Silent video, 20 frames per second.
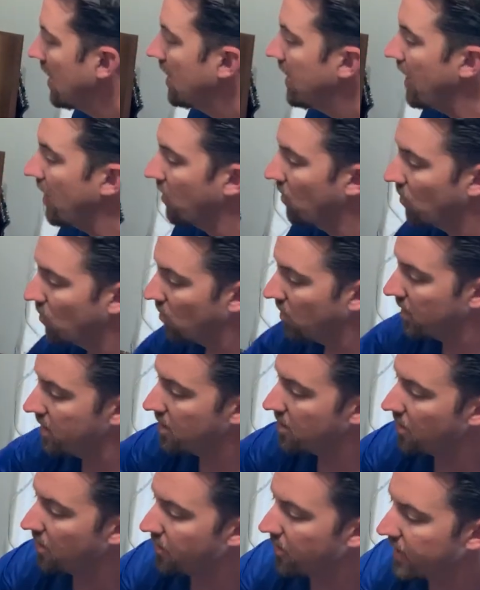Now,
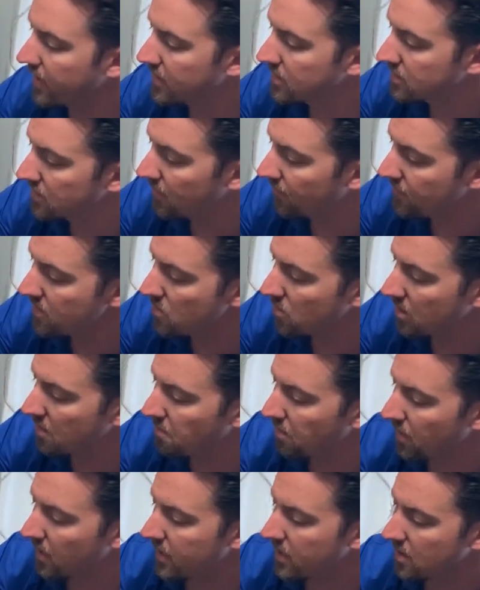another thing is if you were to
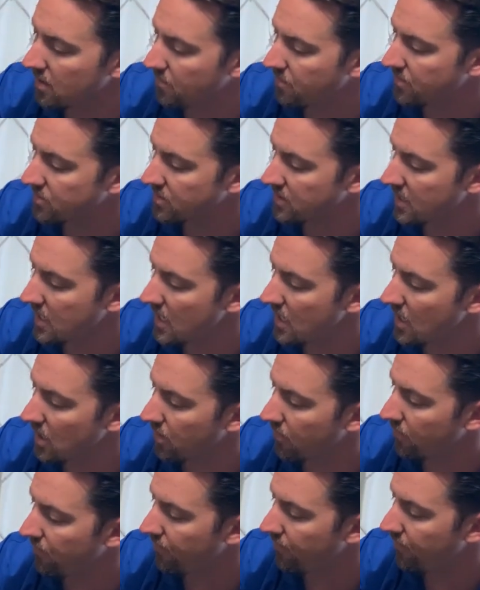play this key
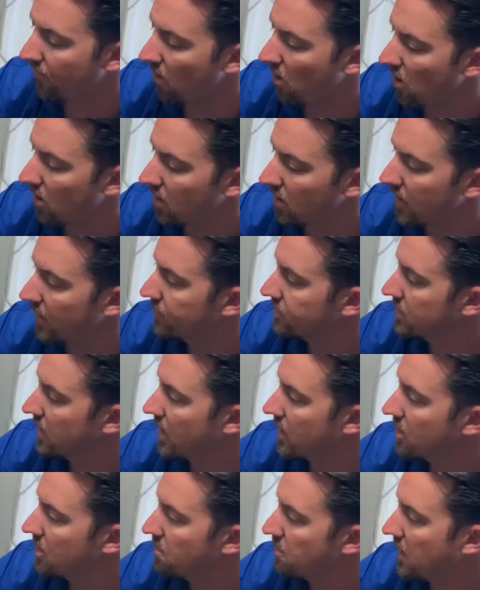on the far left
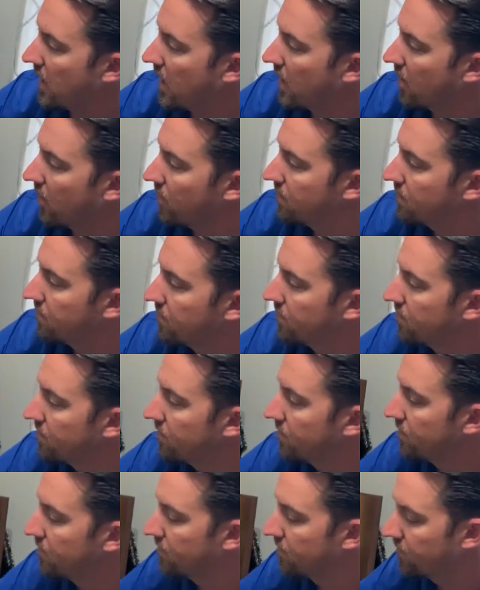side of the piano,
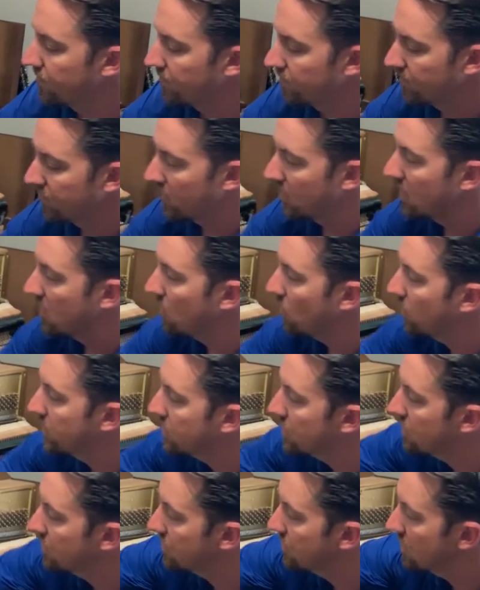
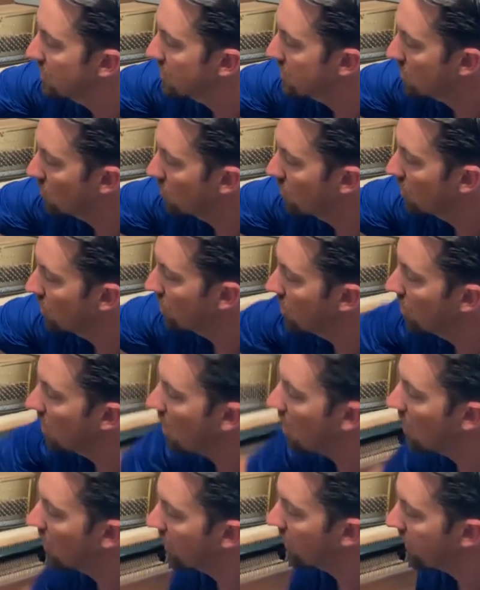which is this real
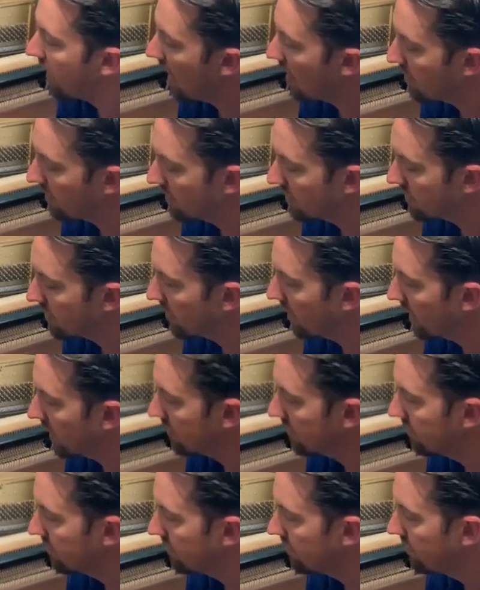long copper
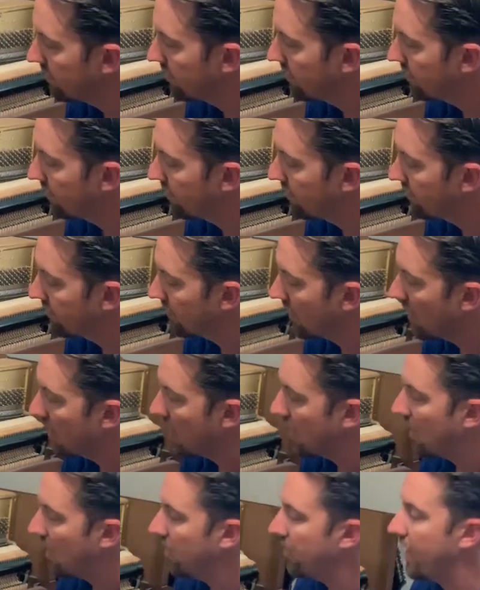string,
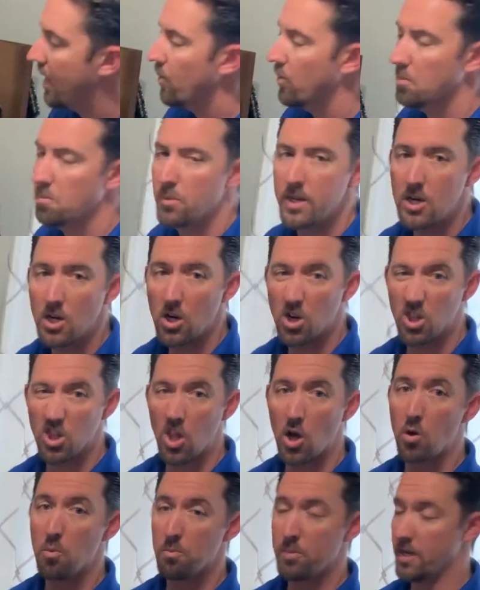that would be your
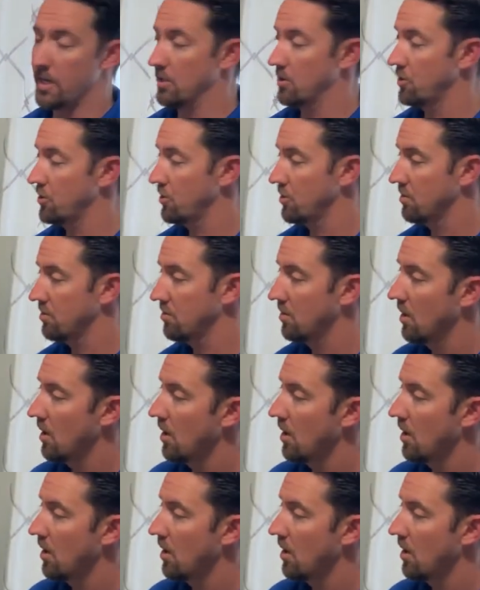low pitch.